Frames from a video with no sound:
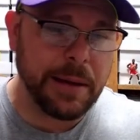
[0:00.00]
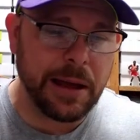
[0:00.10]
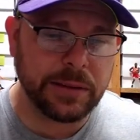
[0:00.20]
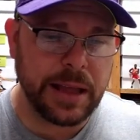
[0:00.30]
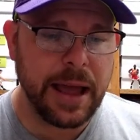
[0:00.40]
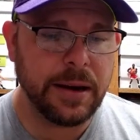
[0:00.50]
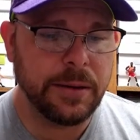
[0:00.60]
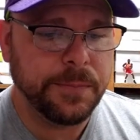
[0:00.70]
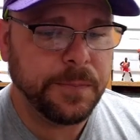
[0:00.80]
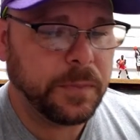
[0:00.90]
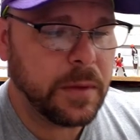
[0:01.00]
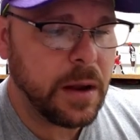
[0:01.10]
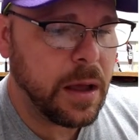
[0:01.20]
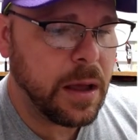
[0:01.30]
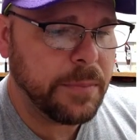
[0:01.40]
about that.
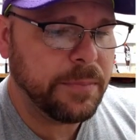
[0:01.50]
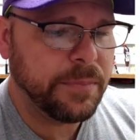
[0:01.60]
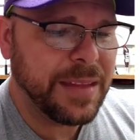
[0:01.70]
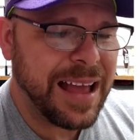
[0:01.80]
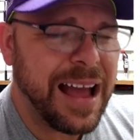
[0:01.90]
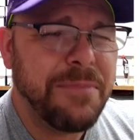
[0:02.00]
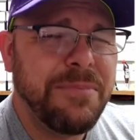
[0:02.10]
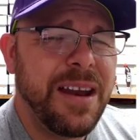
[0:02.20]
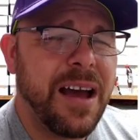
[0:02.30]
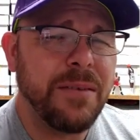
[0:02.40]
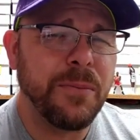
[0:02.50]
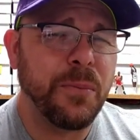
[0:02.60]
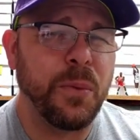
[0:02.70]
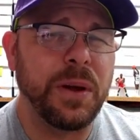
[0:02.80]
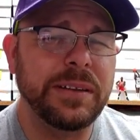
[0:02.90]
Um, I'm not
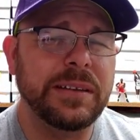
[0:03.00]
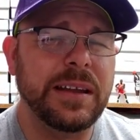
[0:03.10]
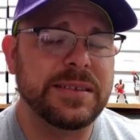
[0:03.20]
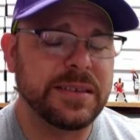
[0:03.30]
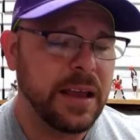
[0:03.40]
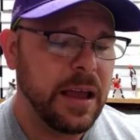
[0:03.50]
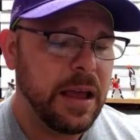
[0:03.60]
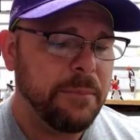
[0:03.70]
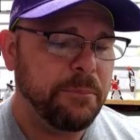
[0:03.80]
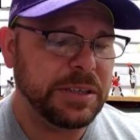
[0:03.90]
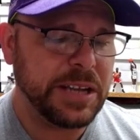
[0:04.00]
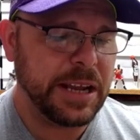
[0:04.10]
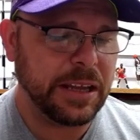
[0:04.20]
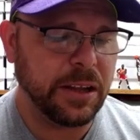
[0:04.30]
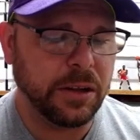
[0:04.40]
one that's
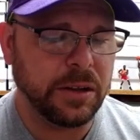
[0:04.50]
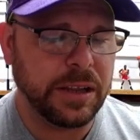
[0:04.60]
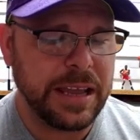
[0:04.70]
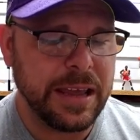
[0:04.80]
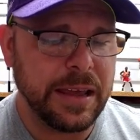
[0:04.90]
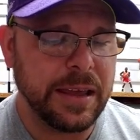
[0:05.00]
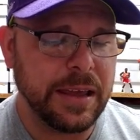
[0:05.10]
particularly